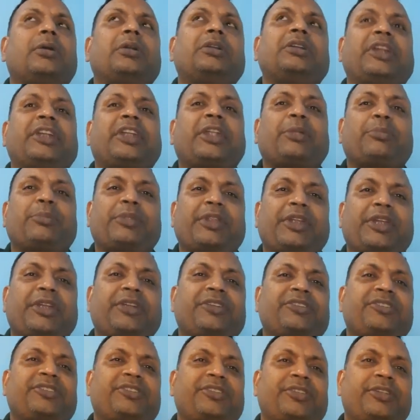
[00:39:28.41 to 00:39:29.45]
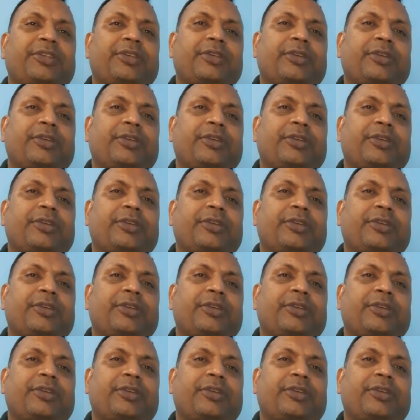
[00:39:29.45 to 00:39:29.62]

determinants